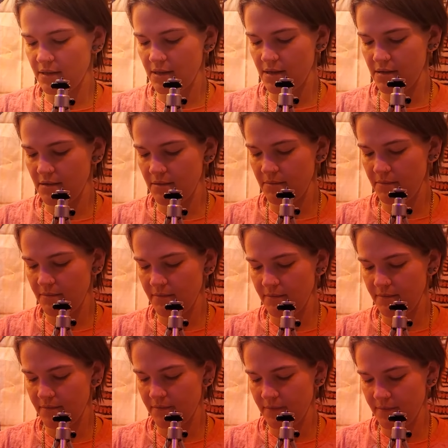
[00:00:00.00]
Um,
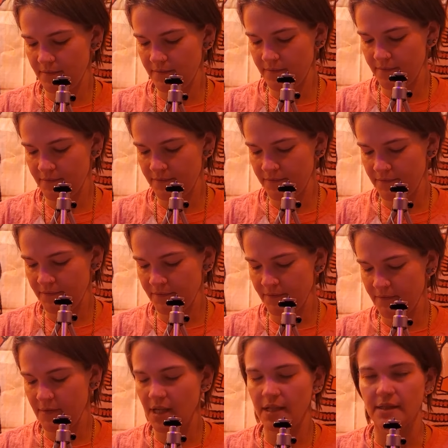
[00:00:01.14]

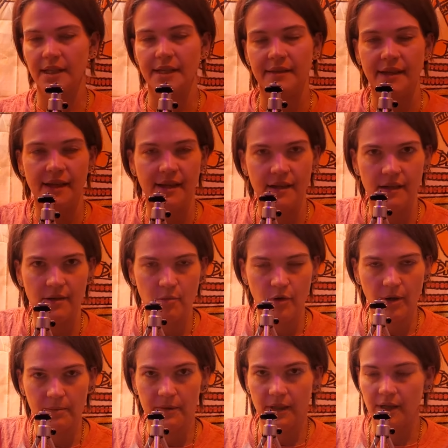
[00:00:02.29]
not like they end
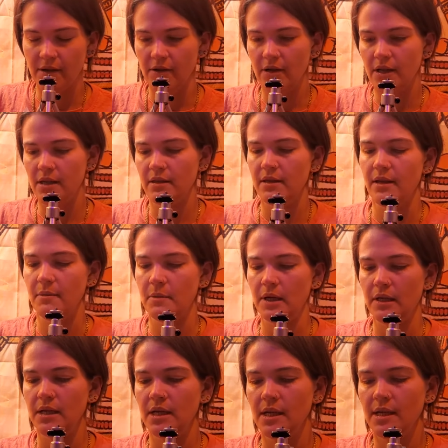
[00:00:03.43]
abruptly or anything, but
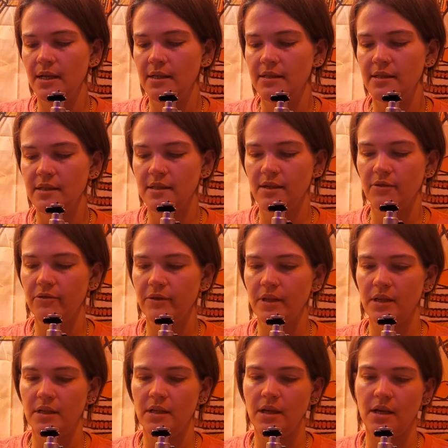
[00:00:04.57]
stuff
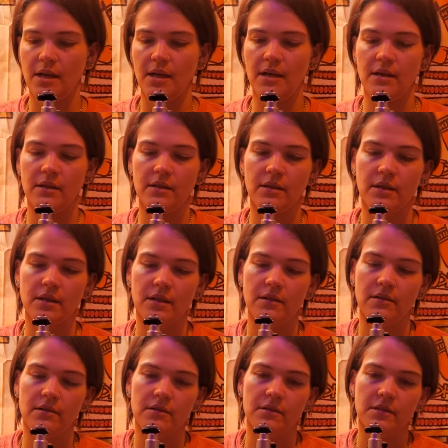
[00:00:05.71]
that uh,
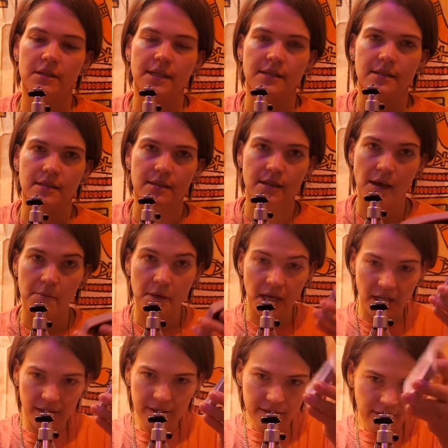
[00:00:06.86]
it says is
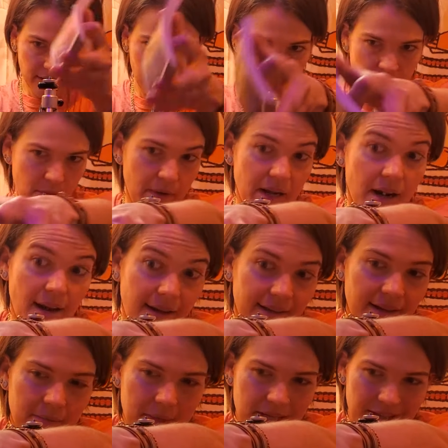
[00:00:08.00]
coming, but not
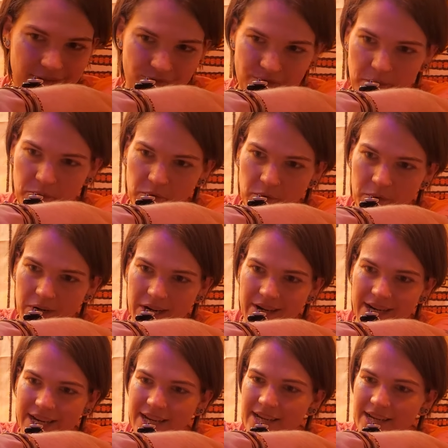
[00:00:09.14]
coming in February.